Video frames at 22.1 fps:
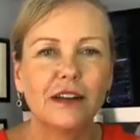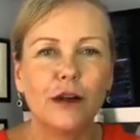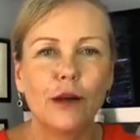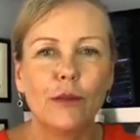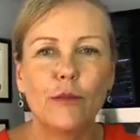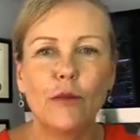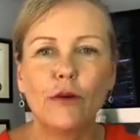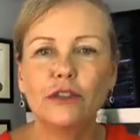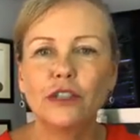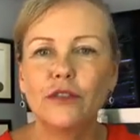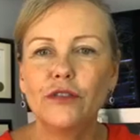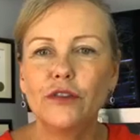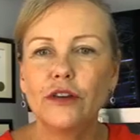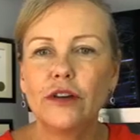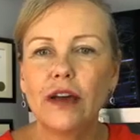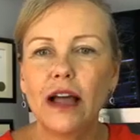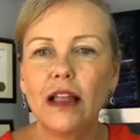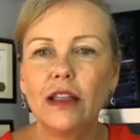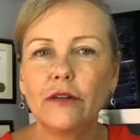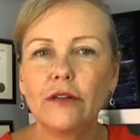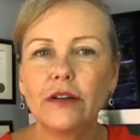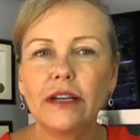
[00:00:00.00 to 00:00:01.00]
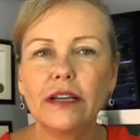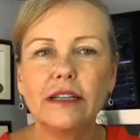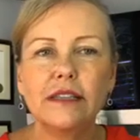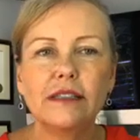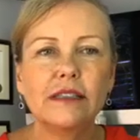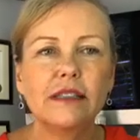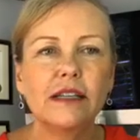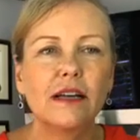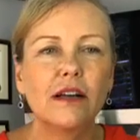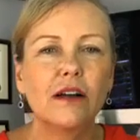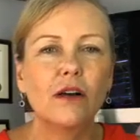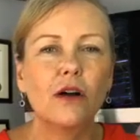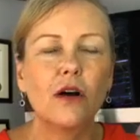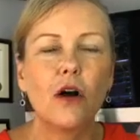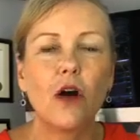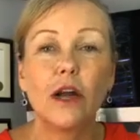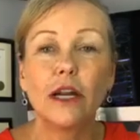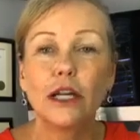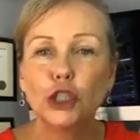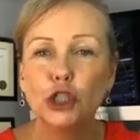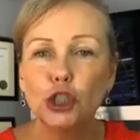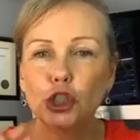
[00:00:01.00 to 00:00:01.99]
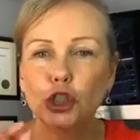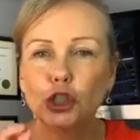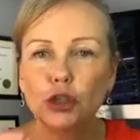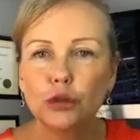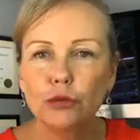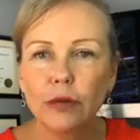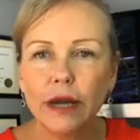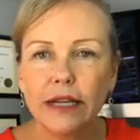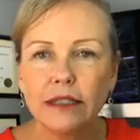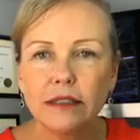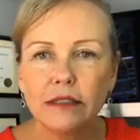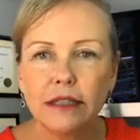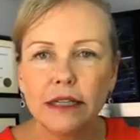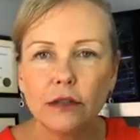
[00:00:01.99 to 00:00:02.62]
Most of your calories on a strict